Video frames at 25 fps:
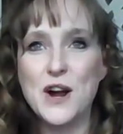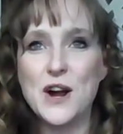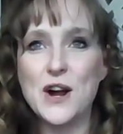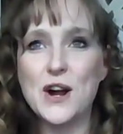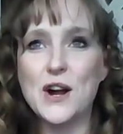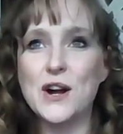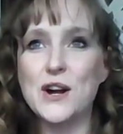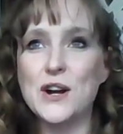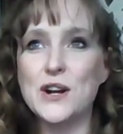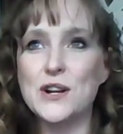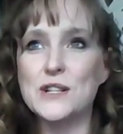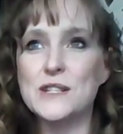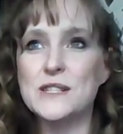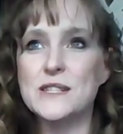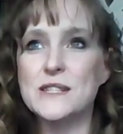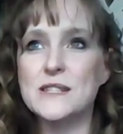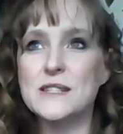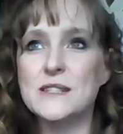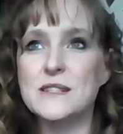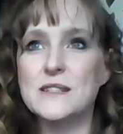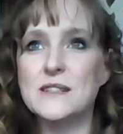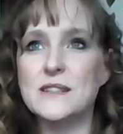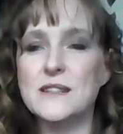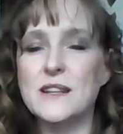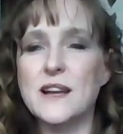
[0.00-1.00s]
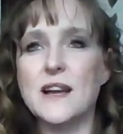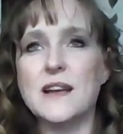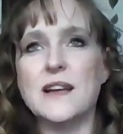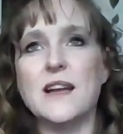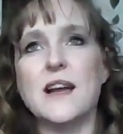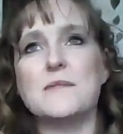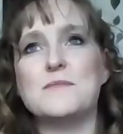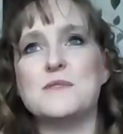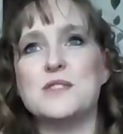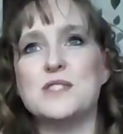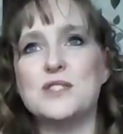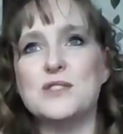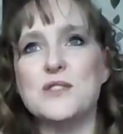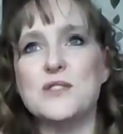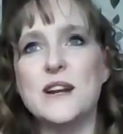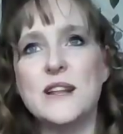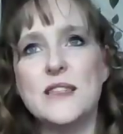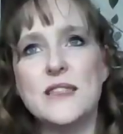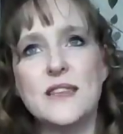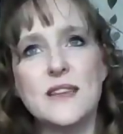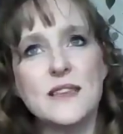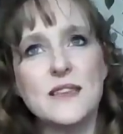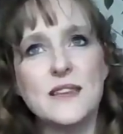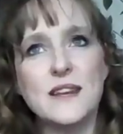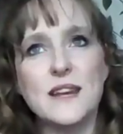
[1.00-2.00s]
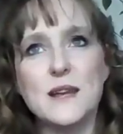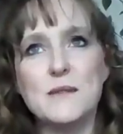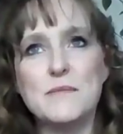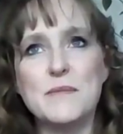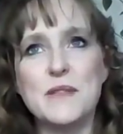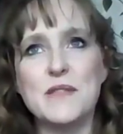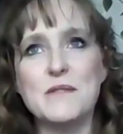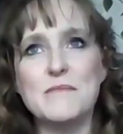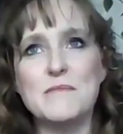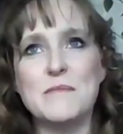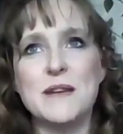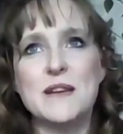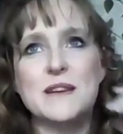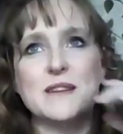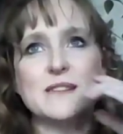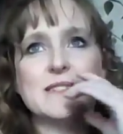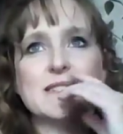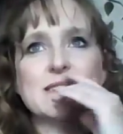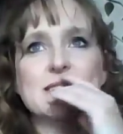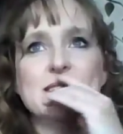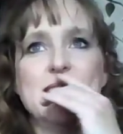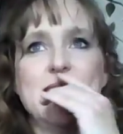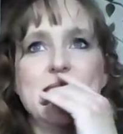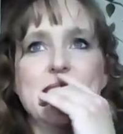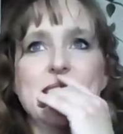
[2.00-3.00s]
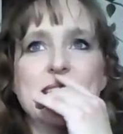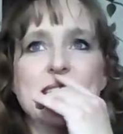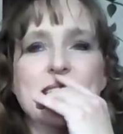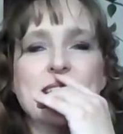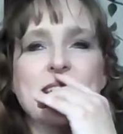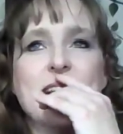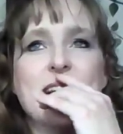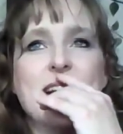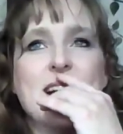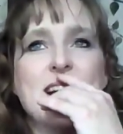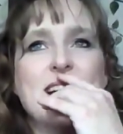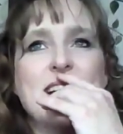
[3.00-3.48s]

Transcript: Hers, I'm just trying to think of the name of the male snake.